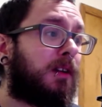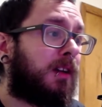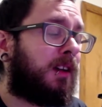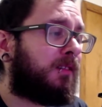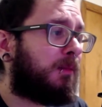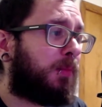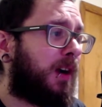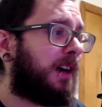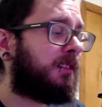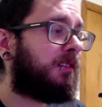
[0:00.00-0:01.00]
as a
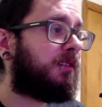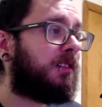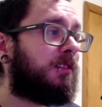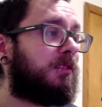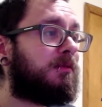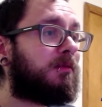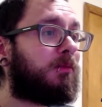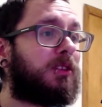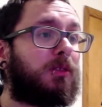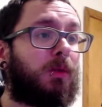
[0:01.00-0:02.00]
practice to use
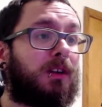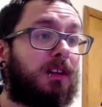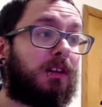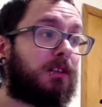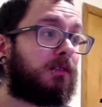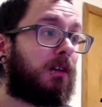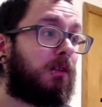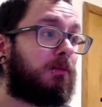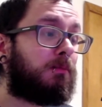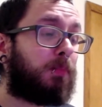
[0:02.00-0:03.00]
when you're working on your
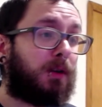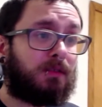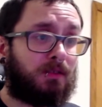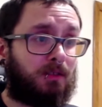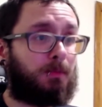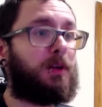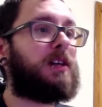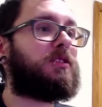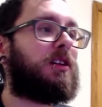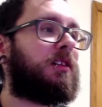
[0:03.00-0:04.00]
own personal
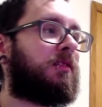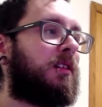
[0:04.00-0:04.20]
projects.